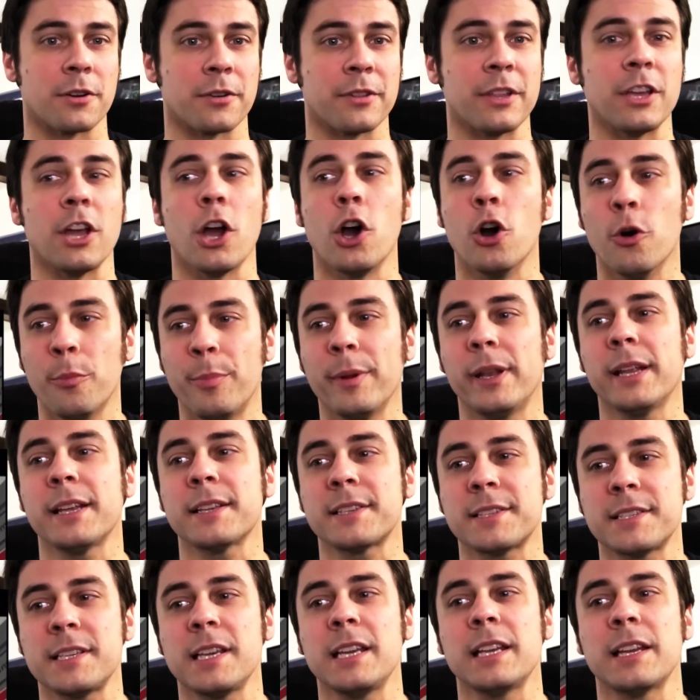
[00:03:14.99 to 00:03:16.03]
The opening
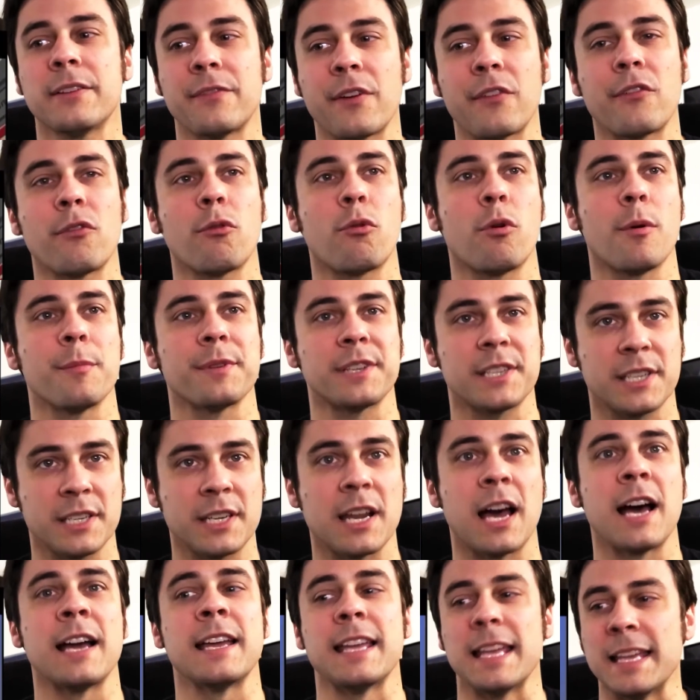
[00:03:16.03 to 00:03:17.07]
scene of Everyone Must
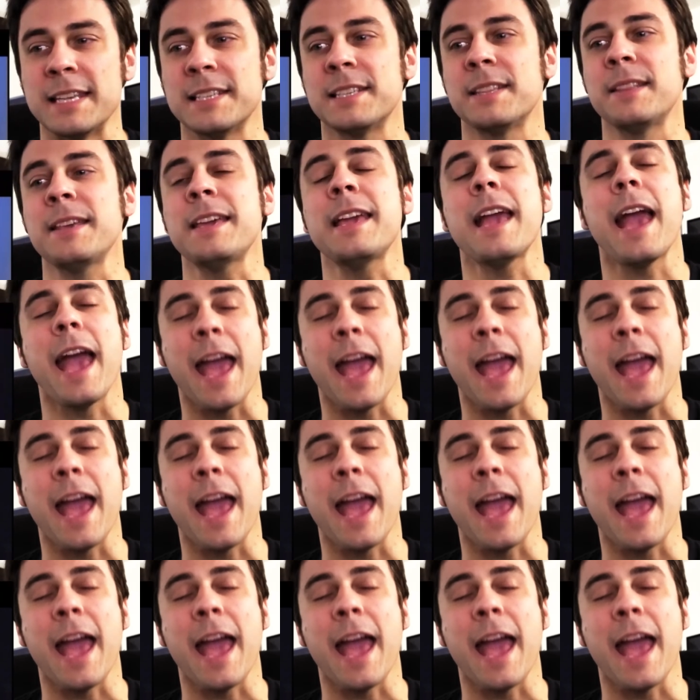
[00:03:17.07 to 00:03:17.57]
Die is the